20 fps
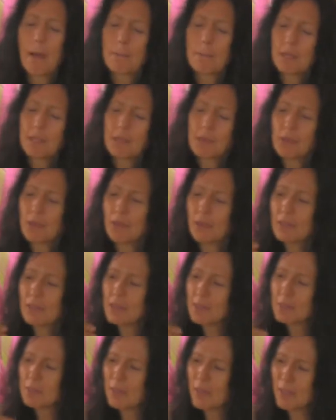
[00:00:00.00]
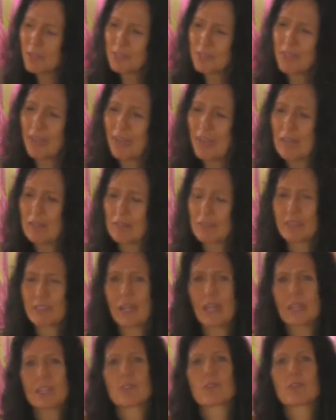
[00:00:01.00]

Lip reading: but who also wanted to have the kinds